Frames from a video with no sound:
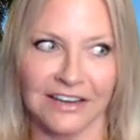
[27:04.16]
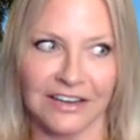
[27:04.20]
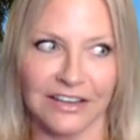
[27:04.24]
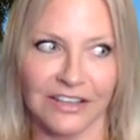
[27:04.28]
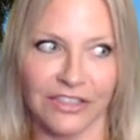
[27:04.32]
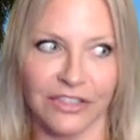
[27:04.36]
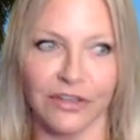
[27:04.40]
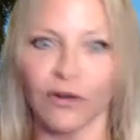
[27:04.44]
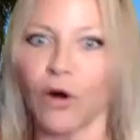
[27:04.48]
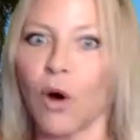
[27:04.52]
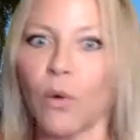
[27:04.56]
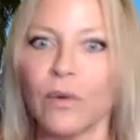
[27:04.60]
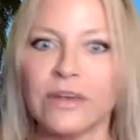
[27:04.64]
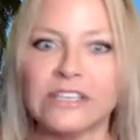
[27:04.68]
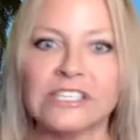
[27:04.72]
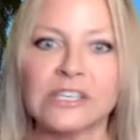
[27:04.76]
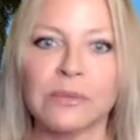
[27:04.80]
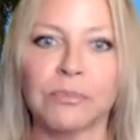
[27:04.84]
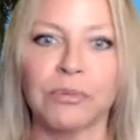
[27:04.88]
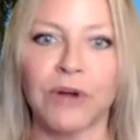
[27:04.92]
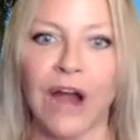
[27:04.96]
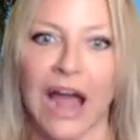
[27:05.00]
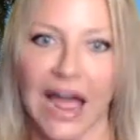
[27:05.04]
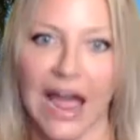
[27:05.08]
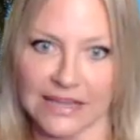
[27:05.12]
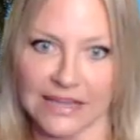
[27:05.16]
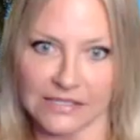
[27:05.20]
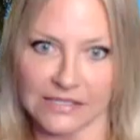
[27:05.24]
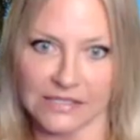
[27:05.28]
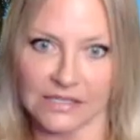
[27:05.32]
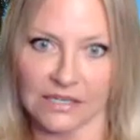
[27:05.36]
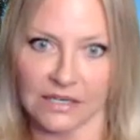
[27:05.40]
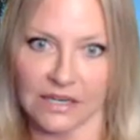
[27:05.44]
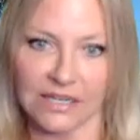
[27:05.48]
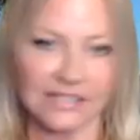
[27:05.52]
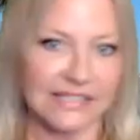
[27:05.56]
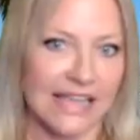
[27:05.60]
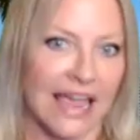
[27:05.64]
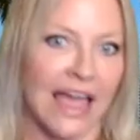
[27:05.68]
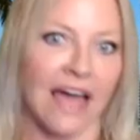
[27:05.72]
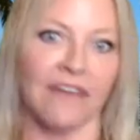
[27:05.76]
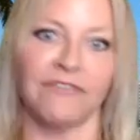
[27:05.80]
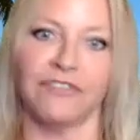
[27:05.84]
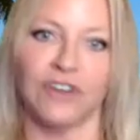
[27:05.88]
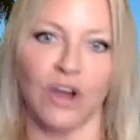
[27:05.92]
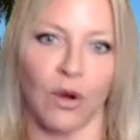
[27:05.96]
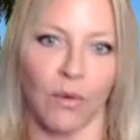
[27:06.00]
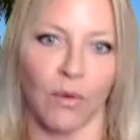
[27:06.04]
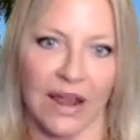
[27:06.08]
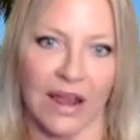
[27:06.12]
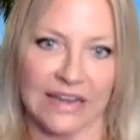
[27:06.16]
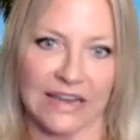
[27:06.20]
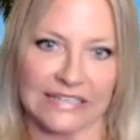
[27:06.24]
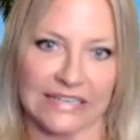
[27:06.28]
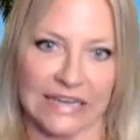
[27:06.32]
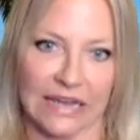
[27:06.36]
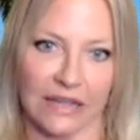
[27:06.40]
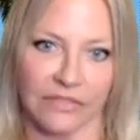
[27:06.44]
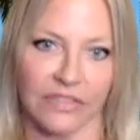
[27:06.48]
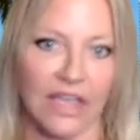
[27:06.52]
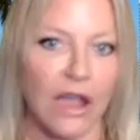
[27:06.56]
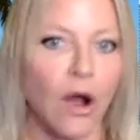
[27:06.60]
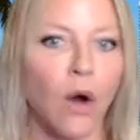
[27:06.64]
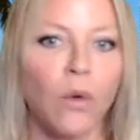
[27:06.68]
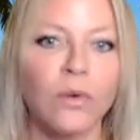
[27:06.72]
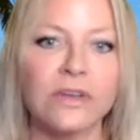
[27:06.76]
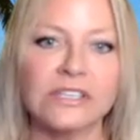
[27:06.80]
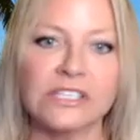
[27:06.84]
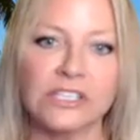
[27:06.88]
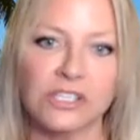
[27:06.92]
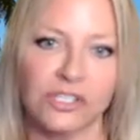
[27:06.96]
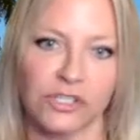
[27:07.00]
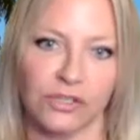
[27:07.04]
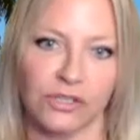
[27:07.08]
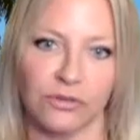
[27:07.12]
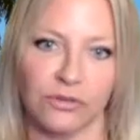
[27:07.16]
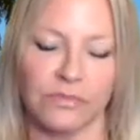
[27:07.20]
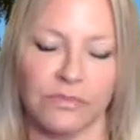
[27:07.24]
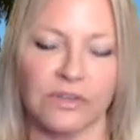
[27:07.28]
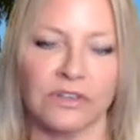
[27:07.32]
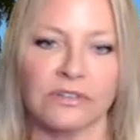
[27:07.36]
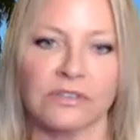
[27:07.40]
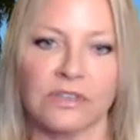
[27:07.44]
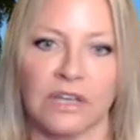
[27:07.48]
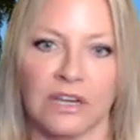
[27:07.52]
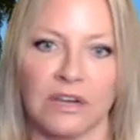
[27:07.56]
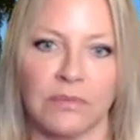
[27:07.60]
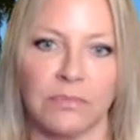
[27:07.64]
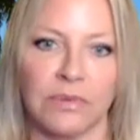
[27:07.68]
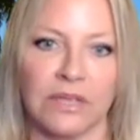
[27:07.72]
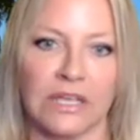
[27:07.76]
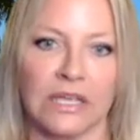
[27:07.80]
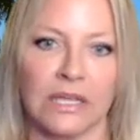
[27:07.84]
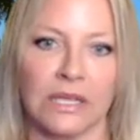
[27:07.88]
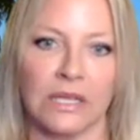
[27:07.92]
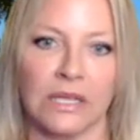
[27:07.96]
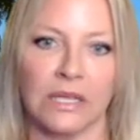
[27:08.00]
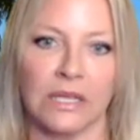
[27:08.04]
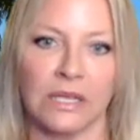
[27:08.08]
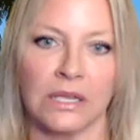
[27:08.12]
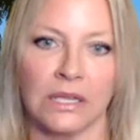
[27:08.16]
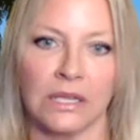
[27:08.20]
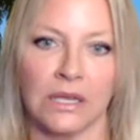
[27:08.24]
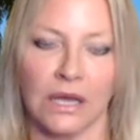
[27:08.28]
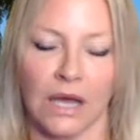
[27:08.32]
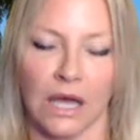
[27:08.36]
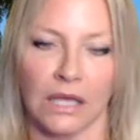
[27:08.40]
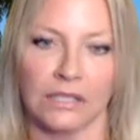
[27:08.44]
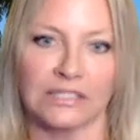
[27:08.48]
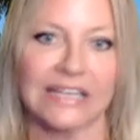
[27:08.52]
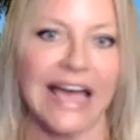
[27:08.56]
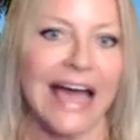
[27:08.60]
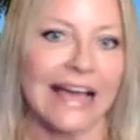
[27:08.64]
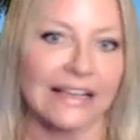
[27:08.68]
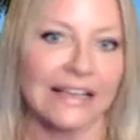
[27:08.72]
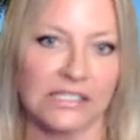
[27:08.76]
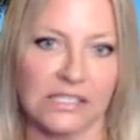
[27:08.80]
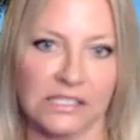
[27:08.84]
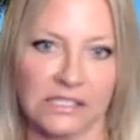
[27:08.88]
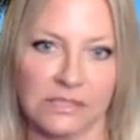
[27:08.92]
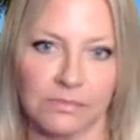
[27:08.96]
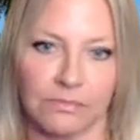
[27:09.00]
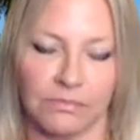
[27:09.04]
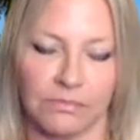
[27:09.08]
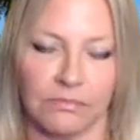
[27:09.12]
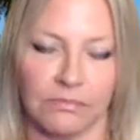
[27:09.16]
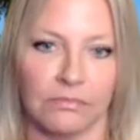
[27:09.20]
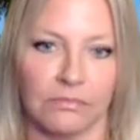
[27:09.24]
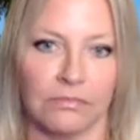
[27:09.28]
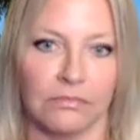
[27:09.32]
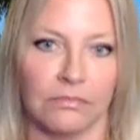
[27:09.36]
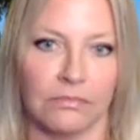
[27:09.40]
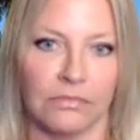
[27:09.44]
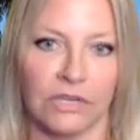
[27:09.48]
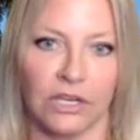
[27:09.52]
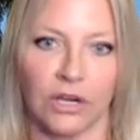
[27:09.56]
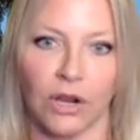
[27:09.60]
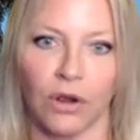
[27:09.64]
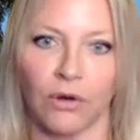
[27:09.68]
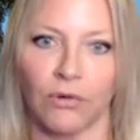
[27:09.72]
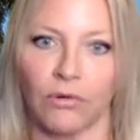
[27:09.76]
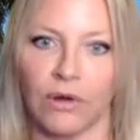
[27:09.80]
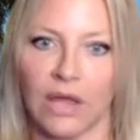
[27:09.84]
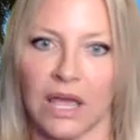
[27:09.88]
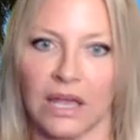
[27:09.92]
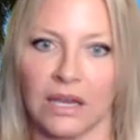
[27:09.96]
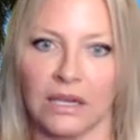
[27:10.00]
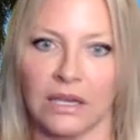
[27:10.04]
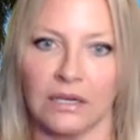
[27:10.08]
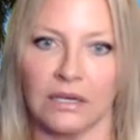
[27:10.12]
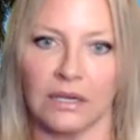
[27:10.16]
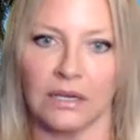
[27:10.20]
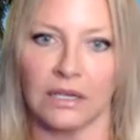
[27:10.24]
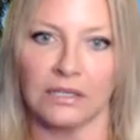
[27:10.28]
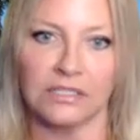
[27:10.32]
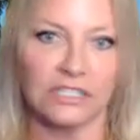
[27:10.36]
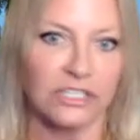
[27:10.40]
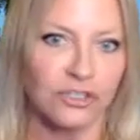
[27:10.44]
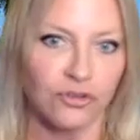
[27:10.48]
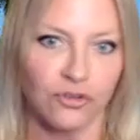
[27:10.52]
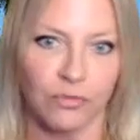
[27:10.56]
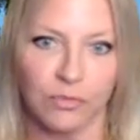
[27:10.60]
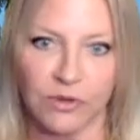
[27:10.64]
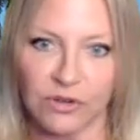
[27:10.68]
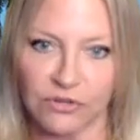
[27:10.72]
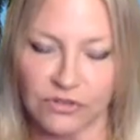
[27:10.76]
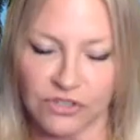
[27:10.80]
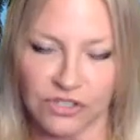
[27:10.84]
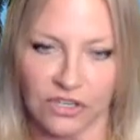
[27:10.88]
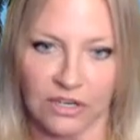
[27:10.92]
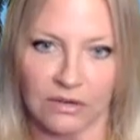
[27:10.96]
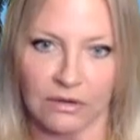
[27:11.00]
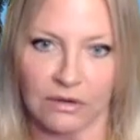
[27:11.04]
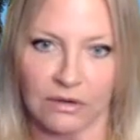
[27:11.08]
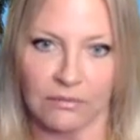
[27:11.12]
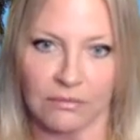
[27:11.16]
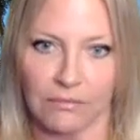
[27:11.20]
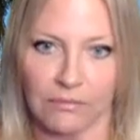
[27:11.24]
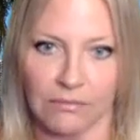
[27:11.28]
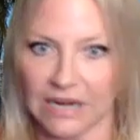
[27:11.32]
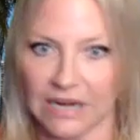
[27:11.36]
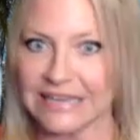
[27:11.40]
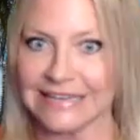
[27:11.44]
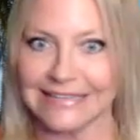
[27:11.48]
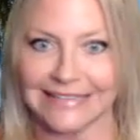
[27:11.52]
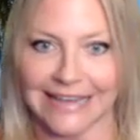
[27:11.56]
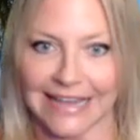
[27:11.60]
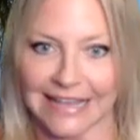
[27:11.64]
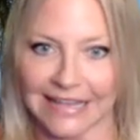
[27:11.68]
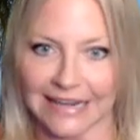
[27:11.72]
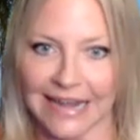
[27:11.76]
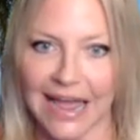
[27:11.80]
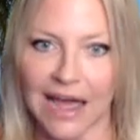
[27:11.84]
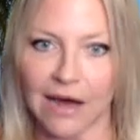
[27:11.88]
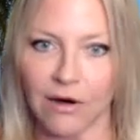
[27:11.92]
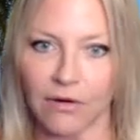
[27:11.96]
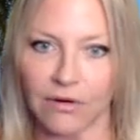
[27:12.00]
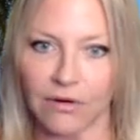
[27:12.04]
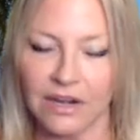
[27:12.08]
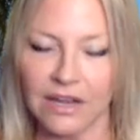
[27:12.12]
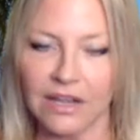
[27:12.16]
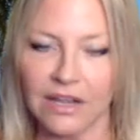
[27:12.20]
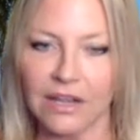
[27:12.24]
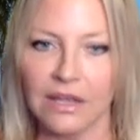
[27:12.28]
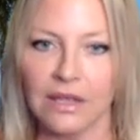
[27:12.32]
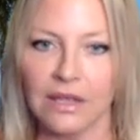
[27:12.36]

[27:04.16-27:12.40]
they're always surprised because they have no idea. They always assume there's going to be taxes, and distribution money taken out,